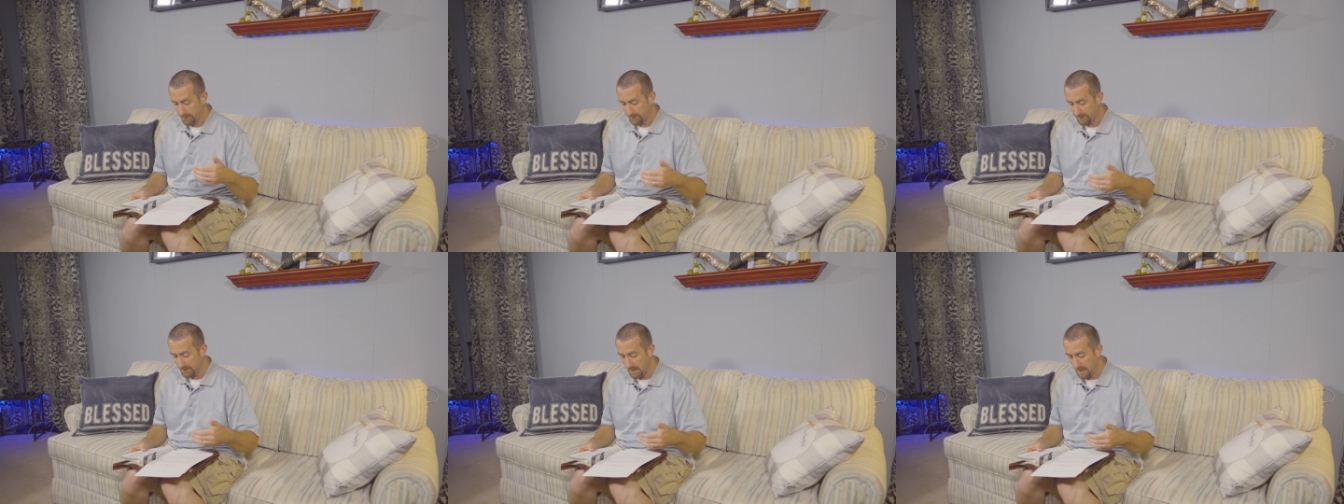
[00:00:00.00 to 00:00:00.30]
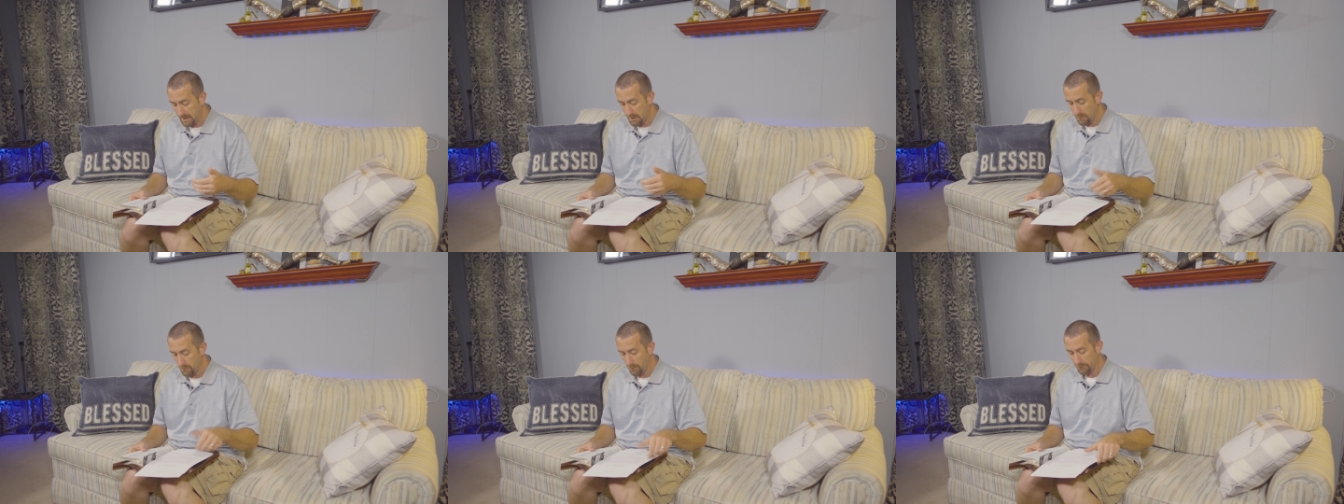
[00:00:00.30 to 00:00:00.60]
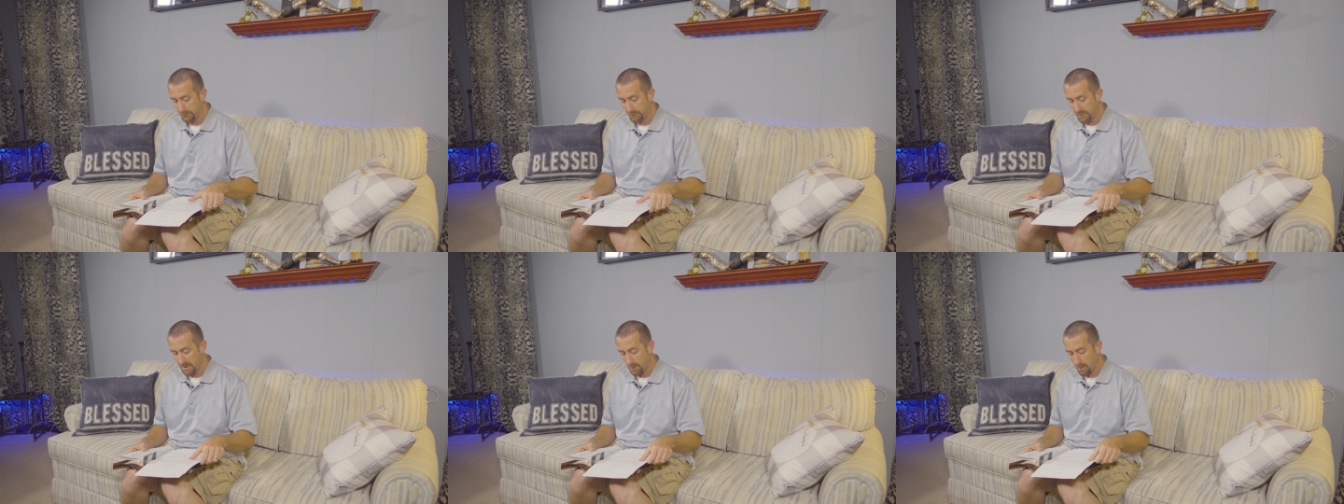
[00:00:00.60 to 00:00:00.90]

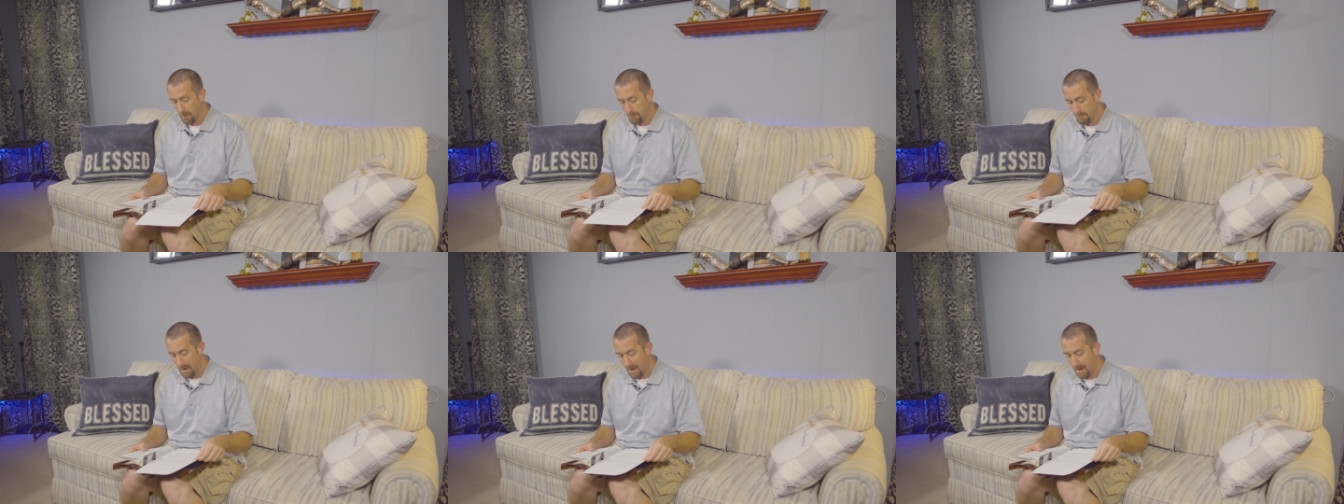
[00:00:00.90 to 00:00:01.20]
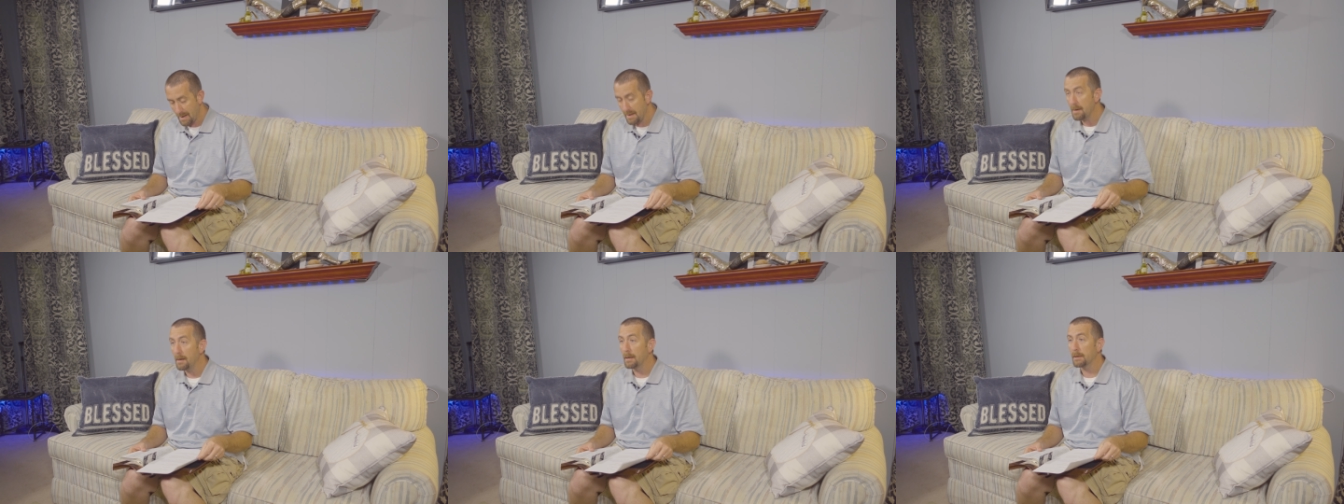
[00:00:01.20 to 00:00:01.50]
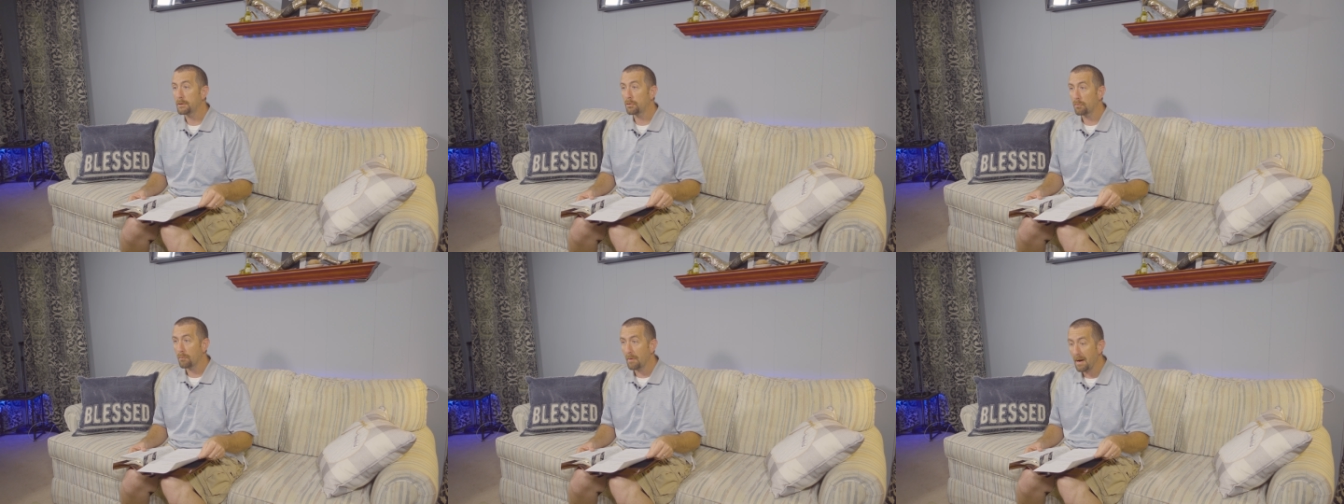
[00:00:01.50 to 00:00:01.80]
Ezekiel,
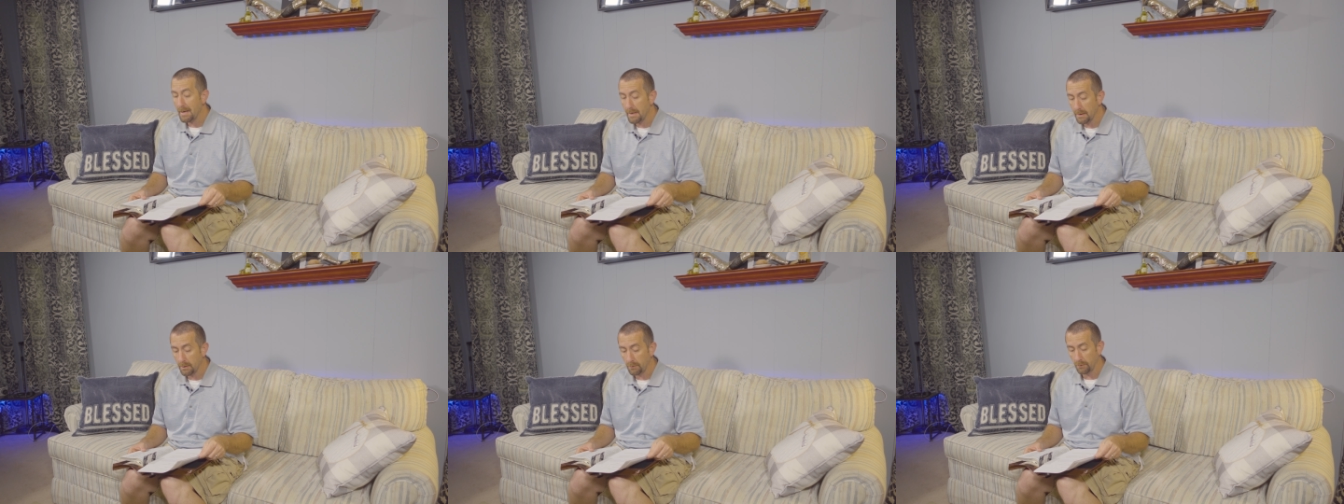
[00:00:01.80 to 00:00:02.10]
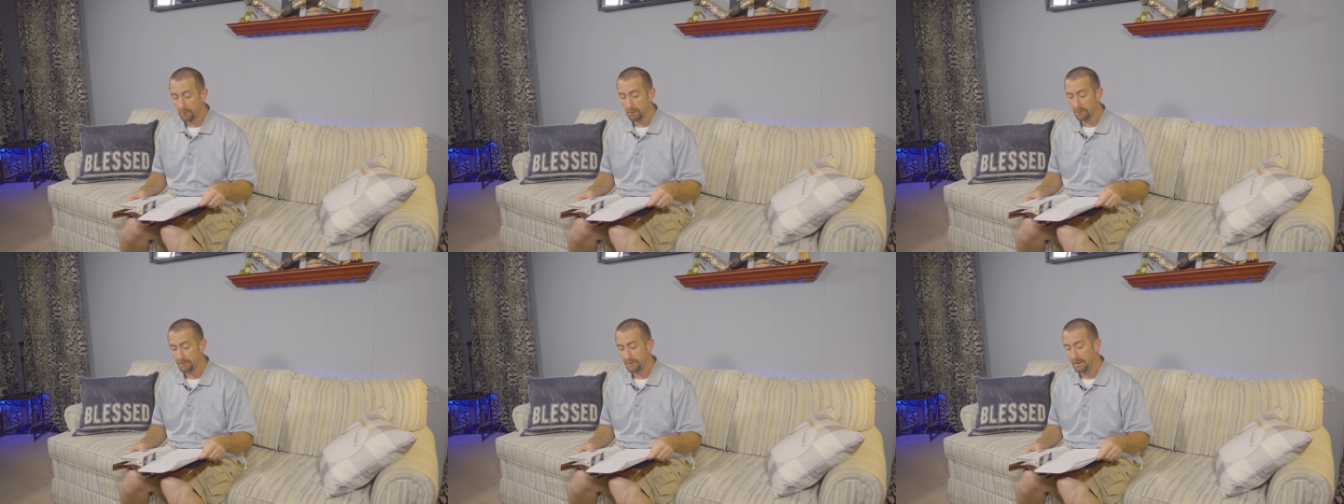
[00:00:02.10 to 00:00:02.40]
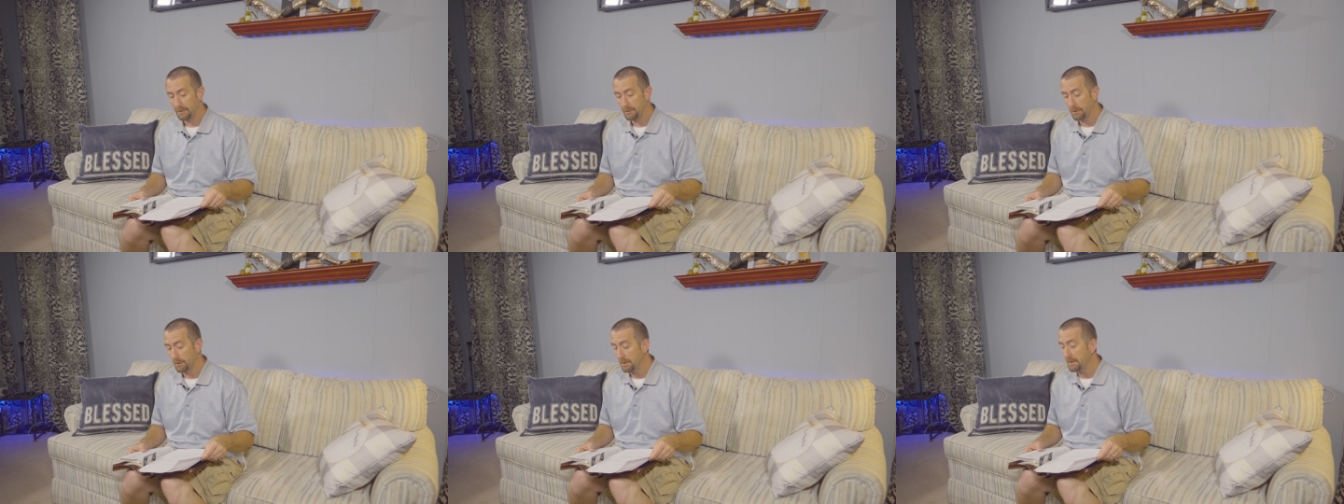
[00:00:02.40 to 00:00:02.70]
Jeremiah, Chronicles,
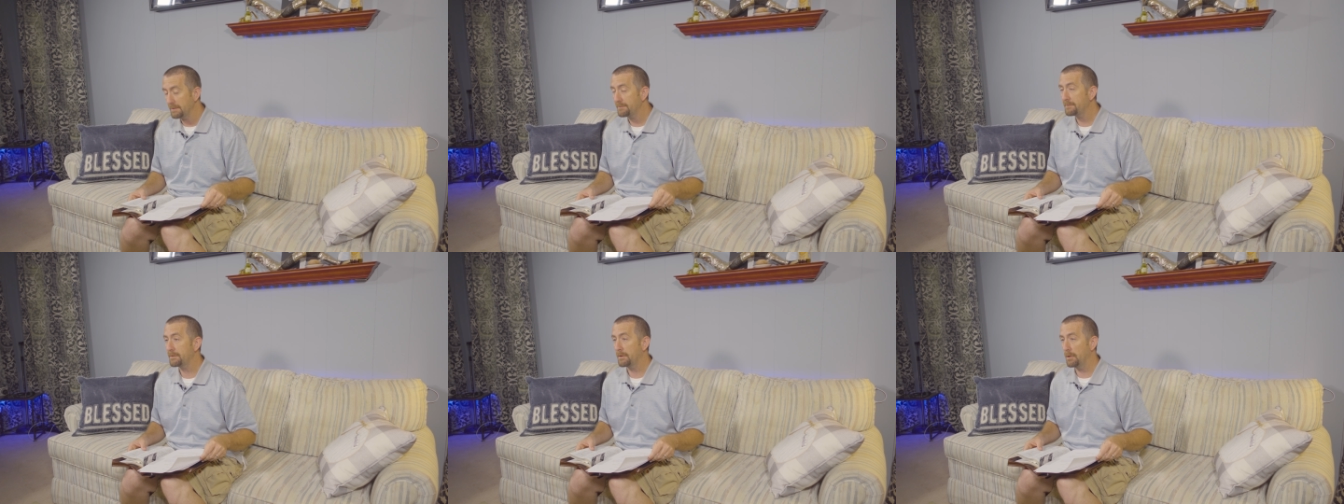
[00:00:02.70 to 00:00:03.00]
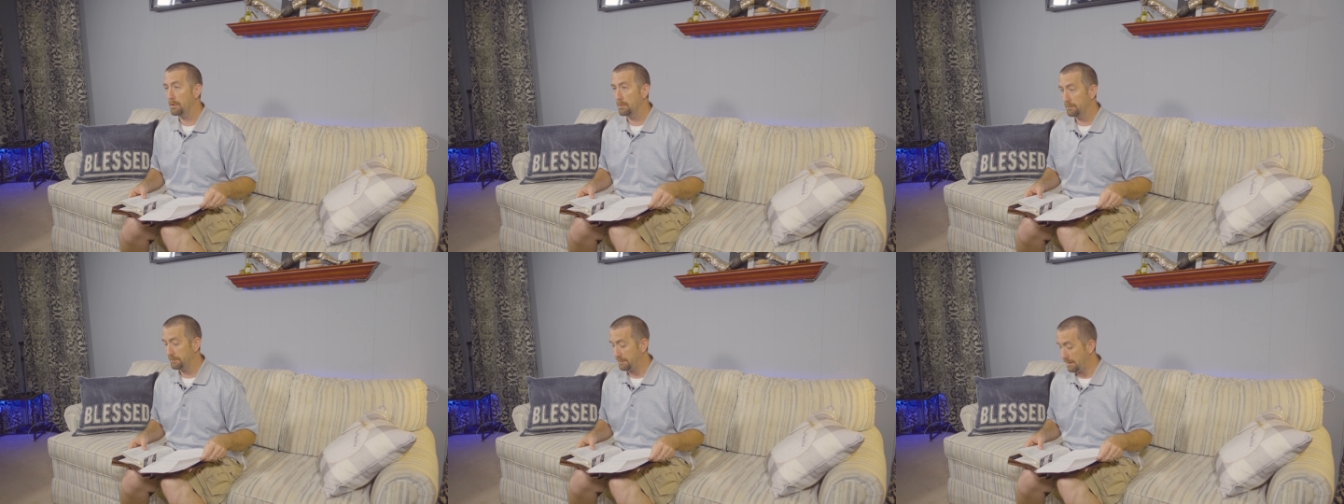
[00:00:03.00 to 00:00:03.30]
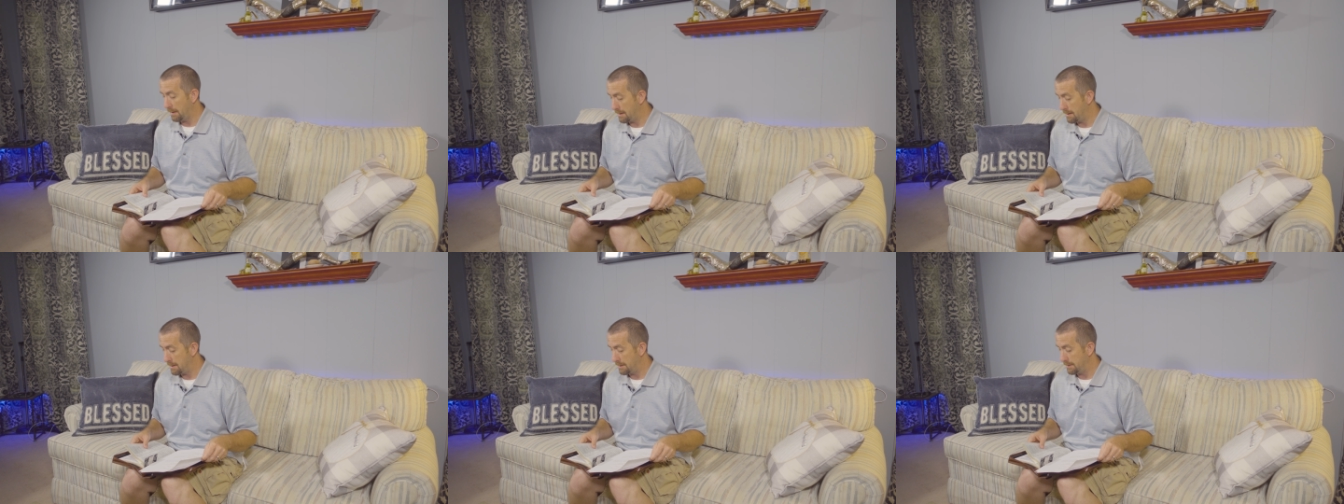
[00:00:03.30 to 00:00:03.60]
and the list goes
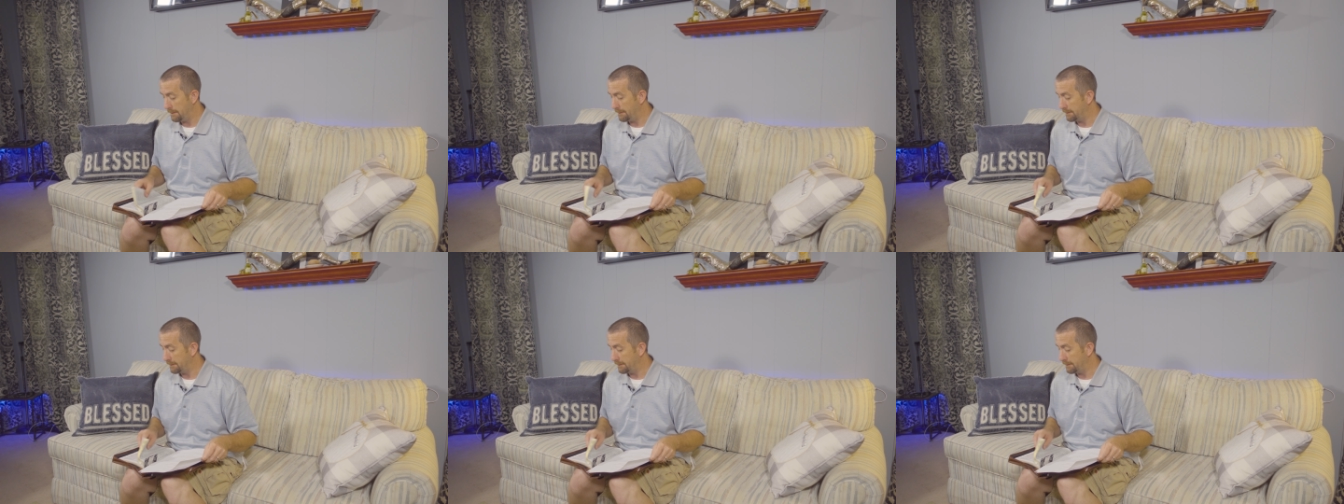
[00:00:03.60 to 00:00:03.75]
on.